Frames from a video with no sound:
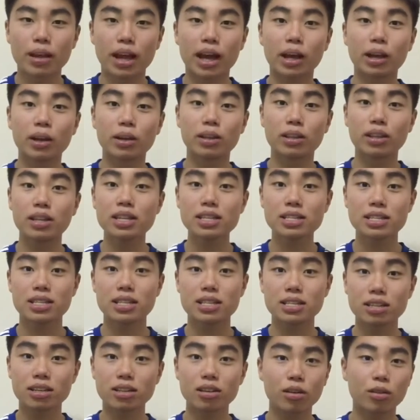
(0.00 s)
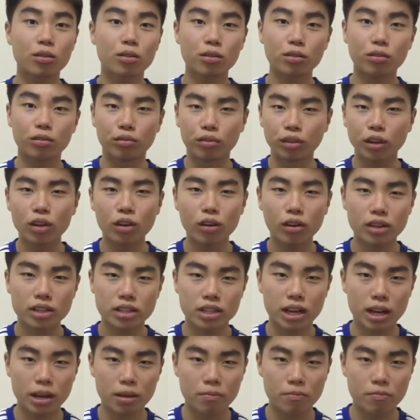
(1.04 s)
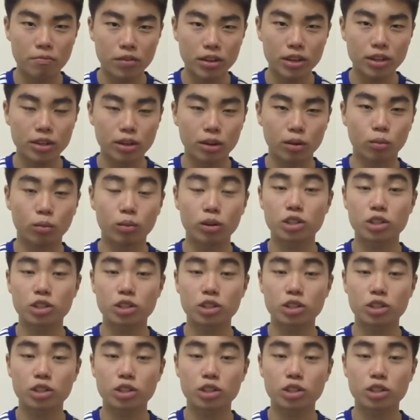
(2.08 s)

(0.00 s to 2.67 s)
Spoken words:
And this is another vlog type video,